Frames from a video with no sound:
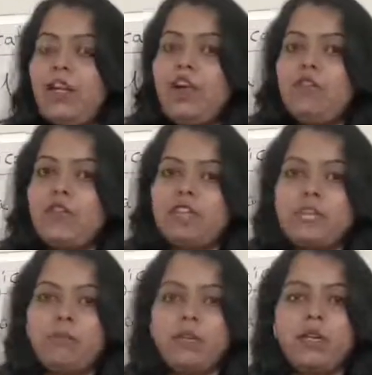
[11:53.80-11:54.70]
For
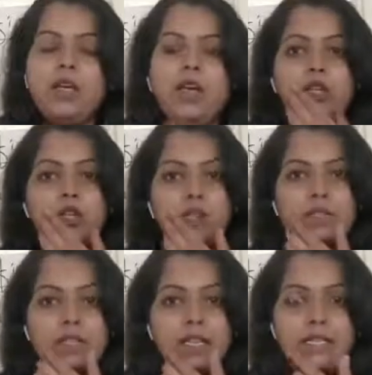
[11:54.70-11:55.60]
example,
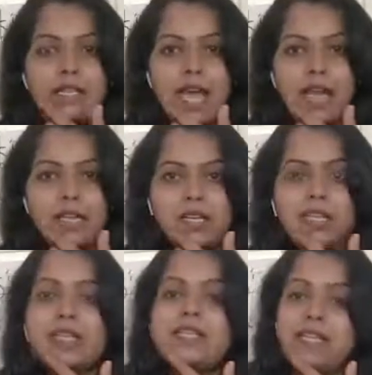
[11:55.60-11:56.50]
Universities Act
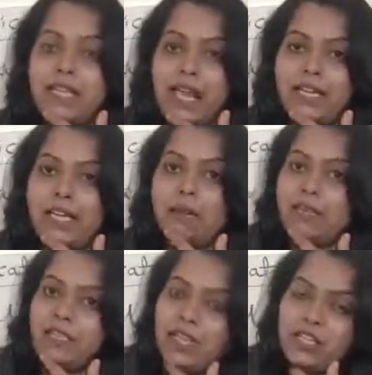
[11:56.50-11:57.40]
is enacted by
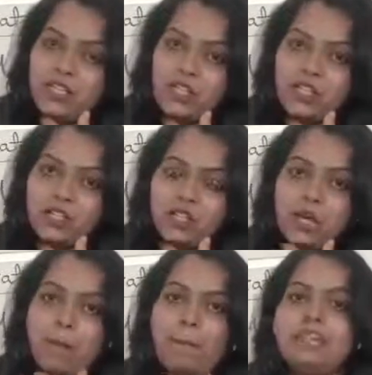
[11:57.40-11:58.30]
the legislature,
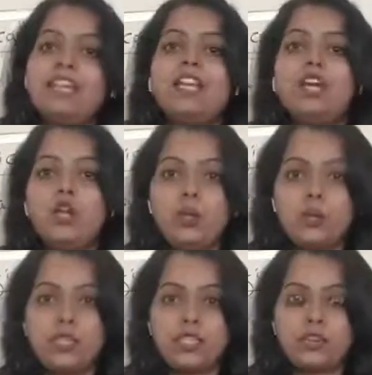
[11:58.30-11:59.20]
but the
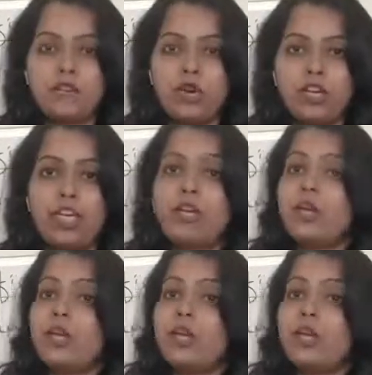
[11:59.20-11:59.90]
rules for day-to-day